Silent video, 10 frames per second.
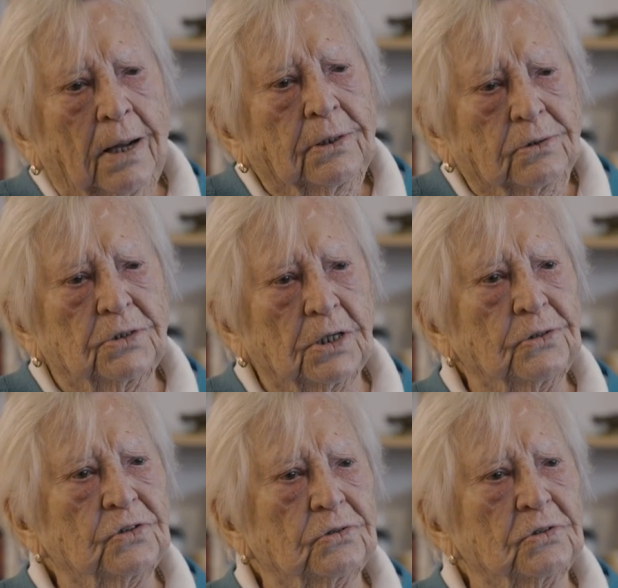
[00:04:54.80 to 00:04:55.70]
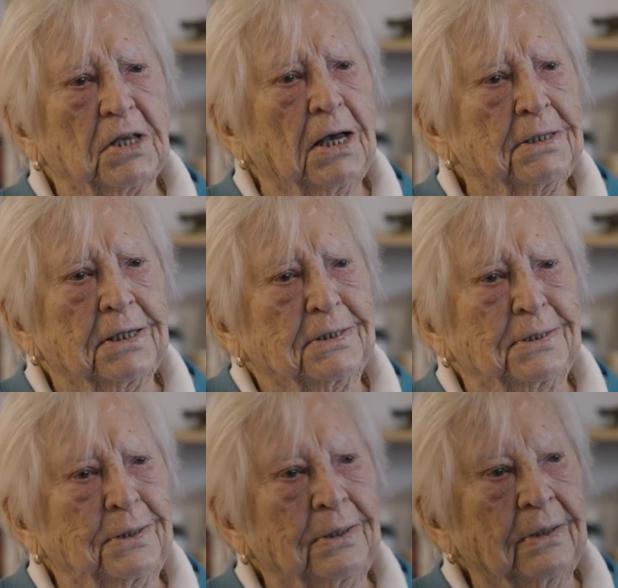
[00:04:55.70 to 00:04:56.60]
trying to change
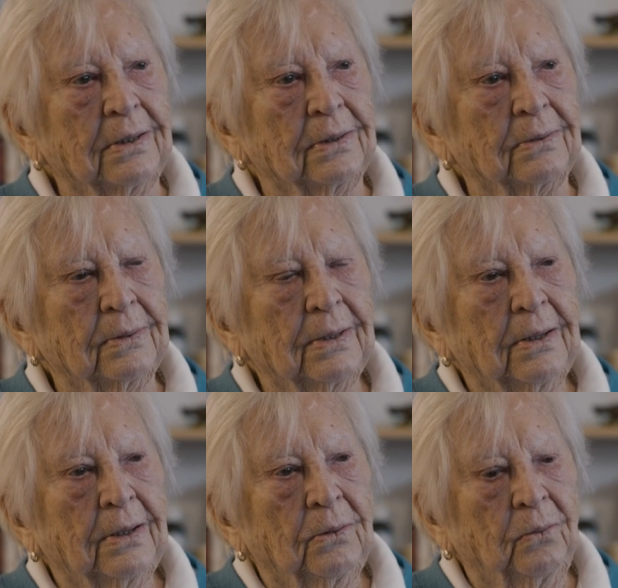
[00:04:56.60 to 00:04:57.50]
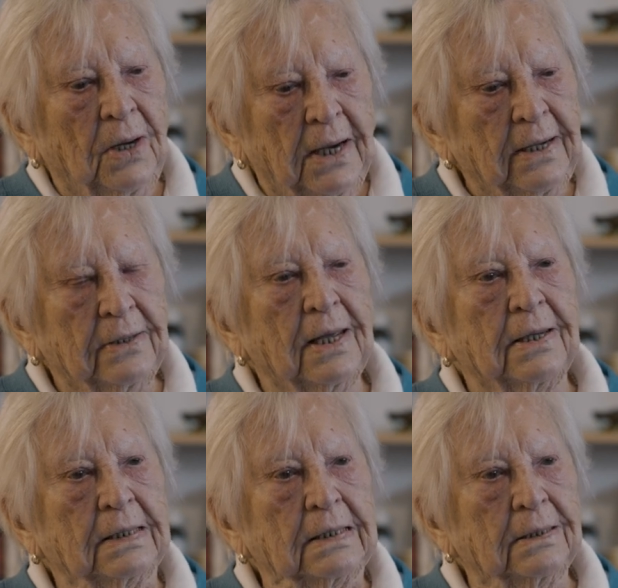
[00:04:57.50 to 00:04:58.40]
society in a way
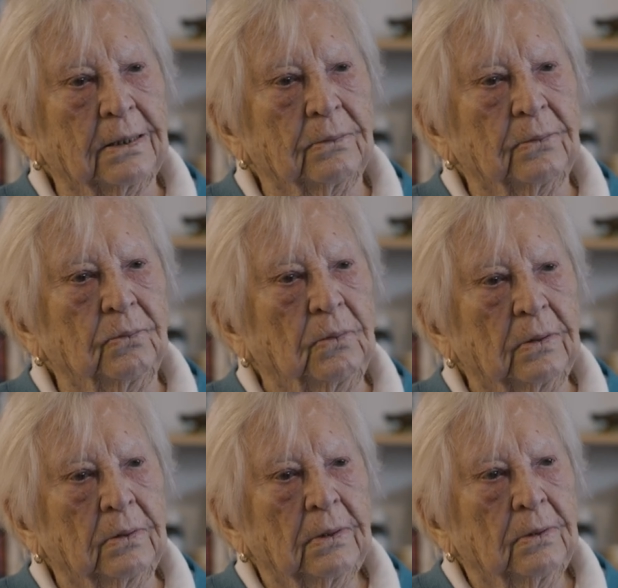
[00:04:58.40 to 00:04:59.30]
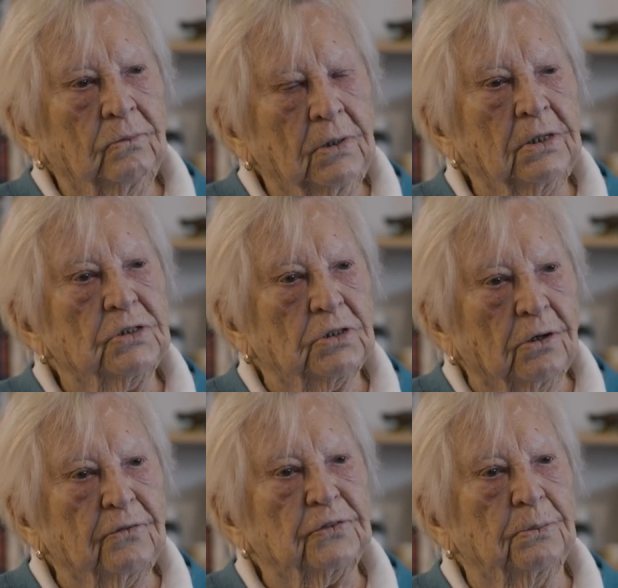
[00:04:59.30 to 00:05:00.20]
that really
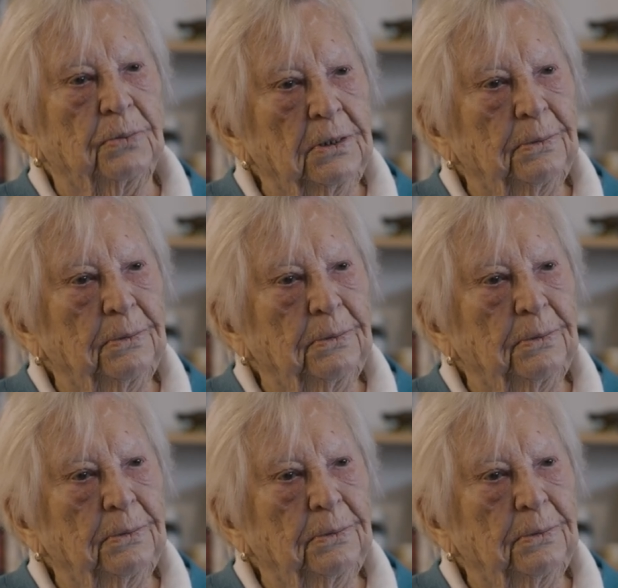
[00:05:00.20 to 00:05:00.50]
served the